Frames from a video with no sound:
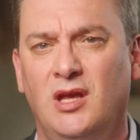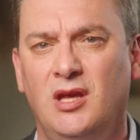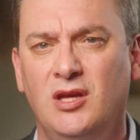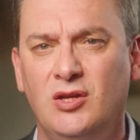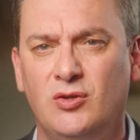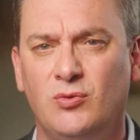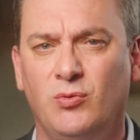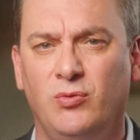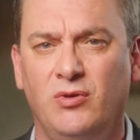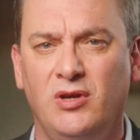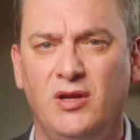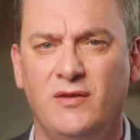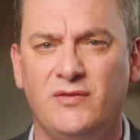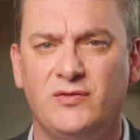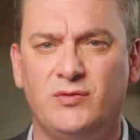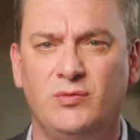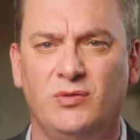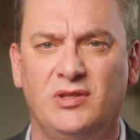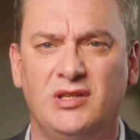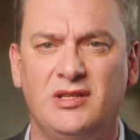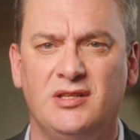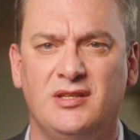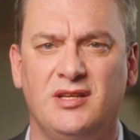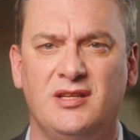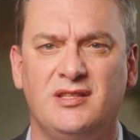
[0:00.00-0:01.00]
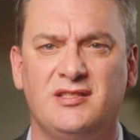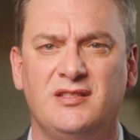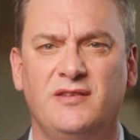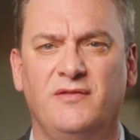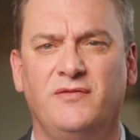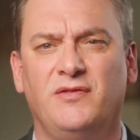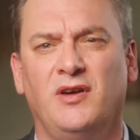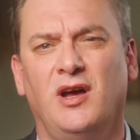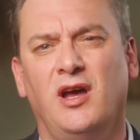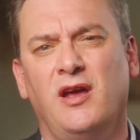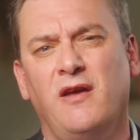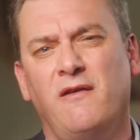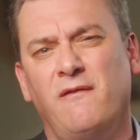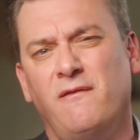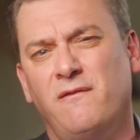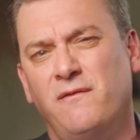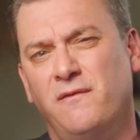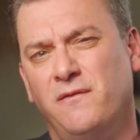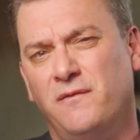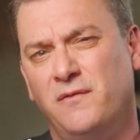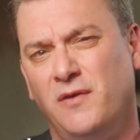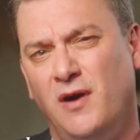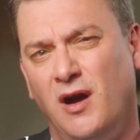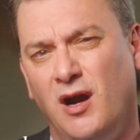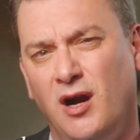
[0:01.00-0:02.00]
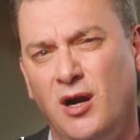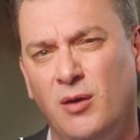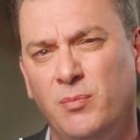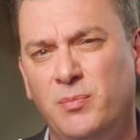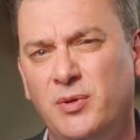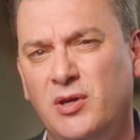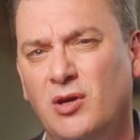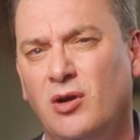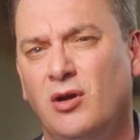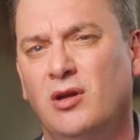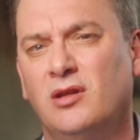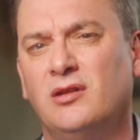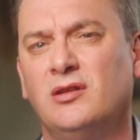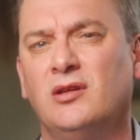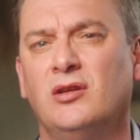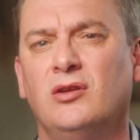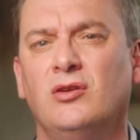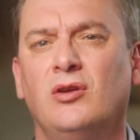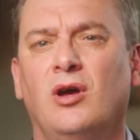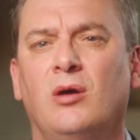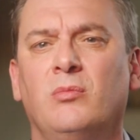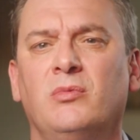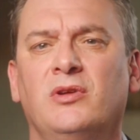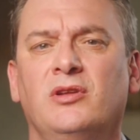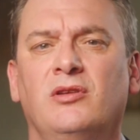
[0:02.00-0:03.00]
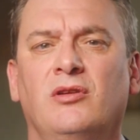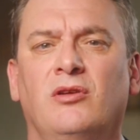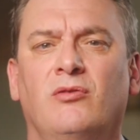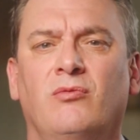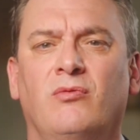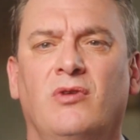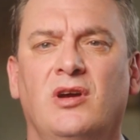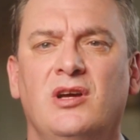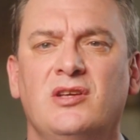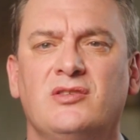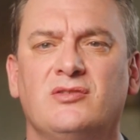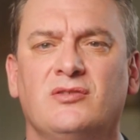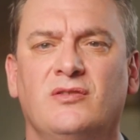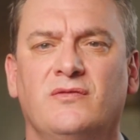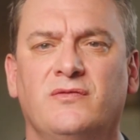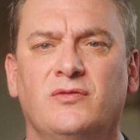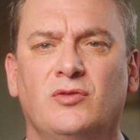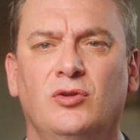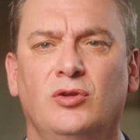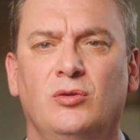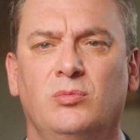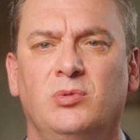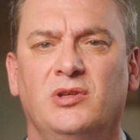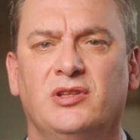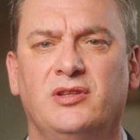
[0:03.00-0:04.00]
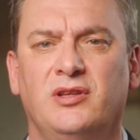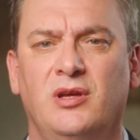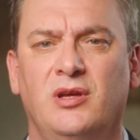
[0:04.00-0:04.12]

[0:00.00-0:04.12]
Heat waves will intensify far beyond the nominal rise of global